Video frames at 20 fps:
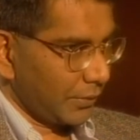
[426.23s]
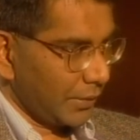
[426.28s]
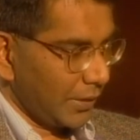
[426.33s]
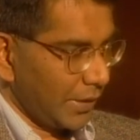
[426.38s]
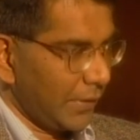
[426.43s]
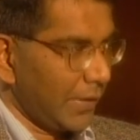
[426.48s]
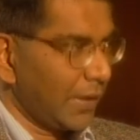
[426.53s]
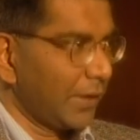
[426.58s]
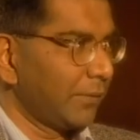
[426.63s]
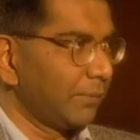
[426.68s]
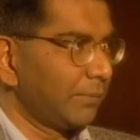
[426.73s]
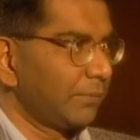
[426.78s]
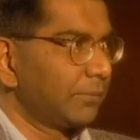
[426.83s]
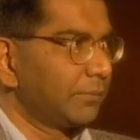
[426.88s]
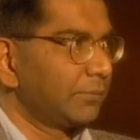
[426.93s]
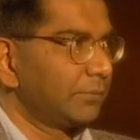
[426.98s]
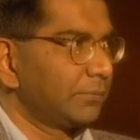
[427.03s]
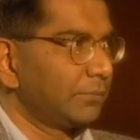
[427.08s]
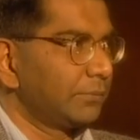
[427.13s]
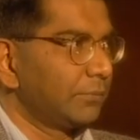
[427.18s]
And then
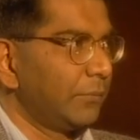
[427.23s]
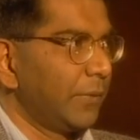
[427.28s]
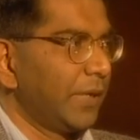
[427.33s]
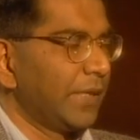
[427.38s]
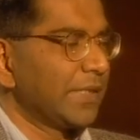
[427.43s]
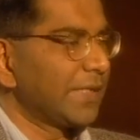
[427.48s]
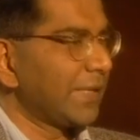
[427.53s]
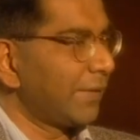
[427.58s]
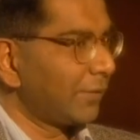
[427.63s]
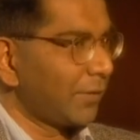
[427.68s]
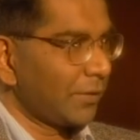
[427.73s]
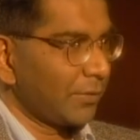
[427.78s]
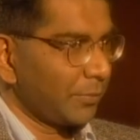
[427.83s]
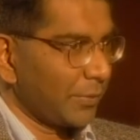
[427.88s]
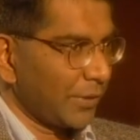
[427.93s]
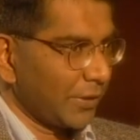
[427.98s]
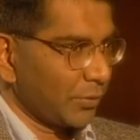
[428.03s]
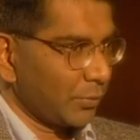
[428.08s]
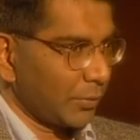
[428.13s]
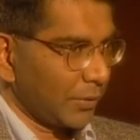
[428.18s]
when 700
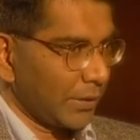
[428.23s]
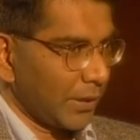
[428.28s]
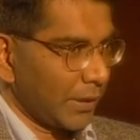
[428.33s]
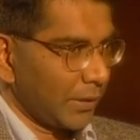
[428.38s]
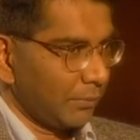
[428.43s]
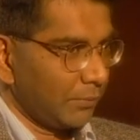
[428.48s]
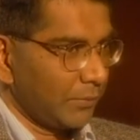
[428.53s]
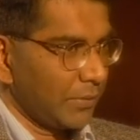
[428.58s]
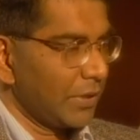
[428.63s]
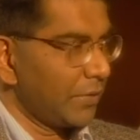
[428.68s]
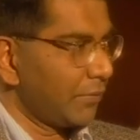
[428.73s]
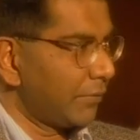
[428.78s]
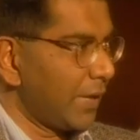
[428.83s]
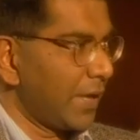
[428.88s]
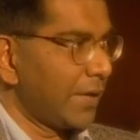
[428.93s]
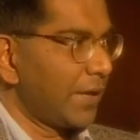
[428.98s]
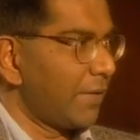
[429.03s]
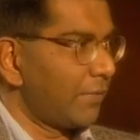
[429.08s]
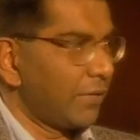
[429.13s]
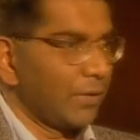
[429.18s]
pages were done, he
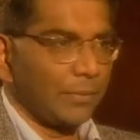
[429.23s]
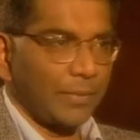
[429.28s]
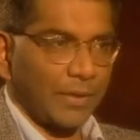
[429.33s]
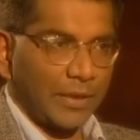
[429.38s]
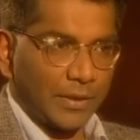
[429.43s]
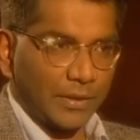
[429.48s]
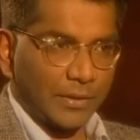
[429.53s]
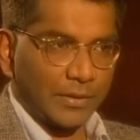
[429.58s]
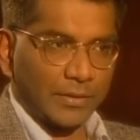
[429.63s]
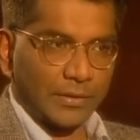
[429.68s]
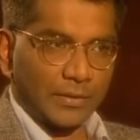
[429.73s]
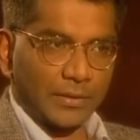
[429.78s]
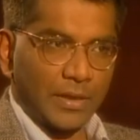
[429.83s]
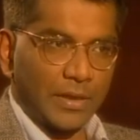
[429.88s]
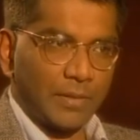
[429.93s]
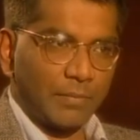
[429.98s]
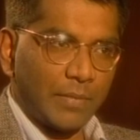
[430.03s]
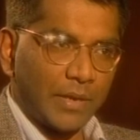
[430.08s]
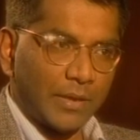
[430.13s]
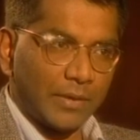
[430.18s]
read every page
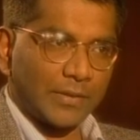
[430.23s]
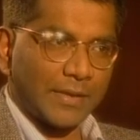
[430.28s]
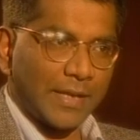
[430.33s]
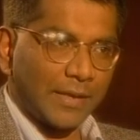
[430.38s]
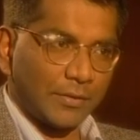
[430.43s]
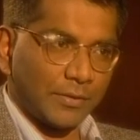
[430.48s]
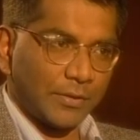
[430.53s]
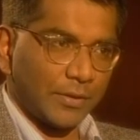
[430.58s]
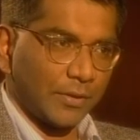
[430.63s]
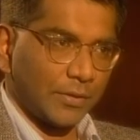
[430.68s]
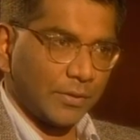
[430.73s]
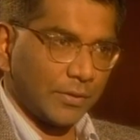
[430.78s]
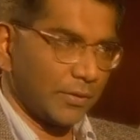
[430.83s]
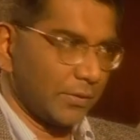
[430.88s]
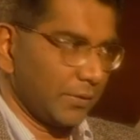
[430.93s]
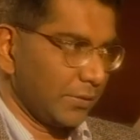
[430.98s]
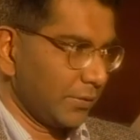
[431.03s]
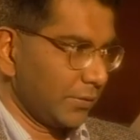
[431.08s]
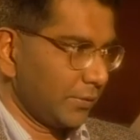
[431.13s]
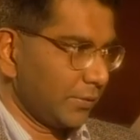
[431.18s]
and made his annotations,
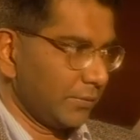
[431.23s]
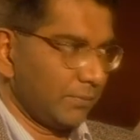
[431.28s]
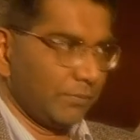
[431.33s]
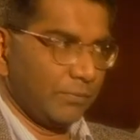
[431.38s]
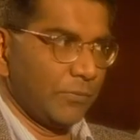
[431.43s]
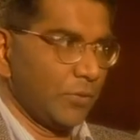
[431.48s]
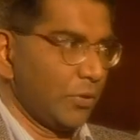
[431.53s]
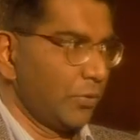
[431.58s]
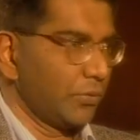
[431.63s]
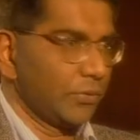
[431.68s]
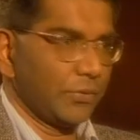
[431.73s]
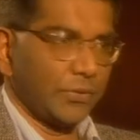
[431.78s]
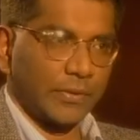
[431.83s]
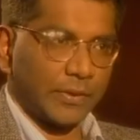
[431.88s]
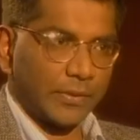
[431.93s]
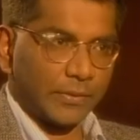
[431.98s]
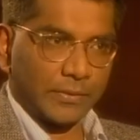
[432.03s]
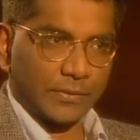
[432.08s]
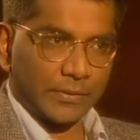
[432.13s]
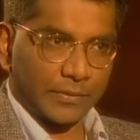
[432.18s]
his notes,
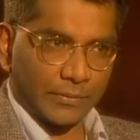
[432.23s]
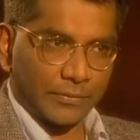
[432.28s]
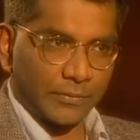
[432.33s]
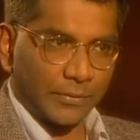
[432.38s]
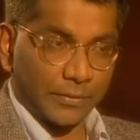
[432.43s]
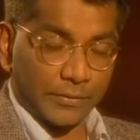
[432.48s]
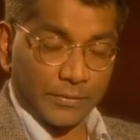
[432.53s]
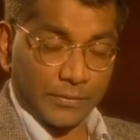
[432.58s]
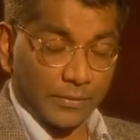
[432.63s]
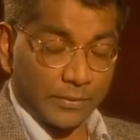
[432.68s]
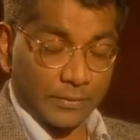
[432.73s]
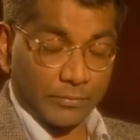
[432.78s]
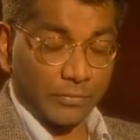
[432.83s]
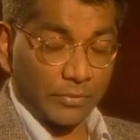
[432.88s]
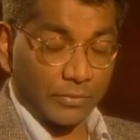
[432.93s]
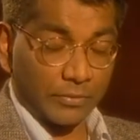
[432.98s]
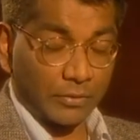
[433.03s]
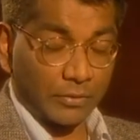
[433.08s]
his criticisms, his